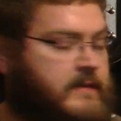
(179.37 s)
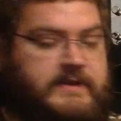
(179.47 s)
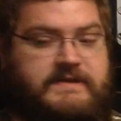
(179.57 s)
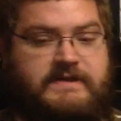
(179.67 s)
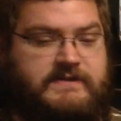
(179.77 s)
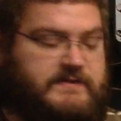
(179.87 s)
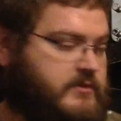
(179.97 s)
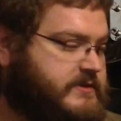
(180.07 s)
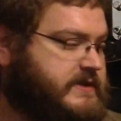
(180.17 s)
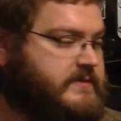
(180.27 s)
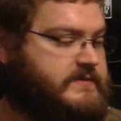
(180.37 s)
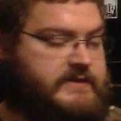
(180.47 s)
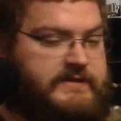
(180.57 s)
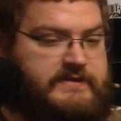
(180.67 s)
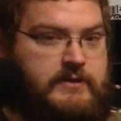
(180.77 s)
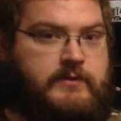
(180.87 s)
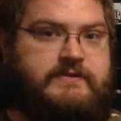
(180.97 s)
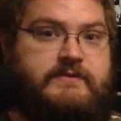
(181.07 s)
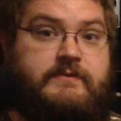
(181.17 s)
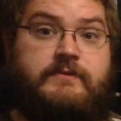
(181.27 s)
let's get to some more tones here. Let's go to
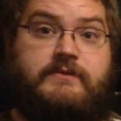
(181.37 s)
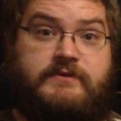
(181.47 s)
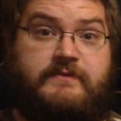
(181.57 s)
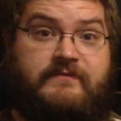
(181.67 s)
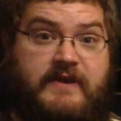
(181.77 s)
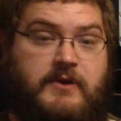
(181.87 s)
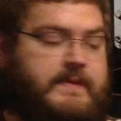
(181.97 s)
some, to some finger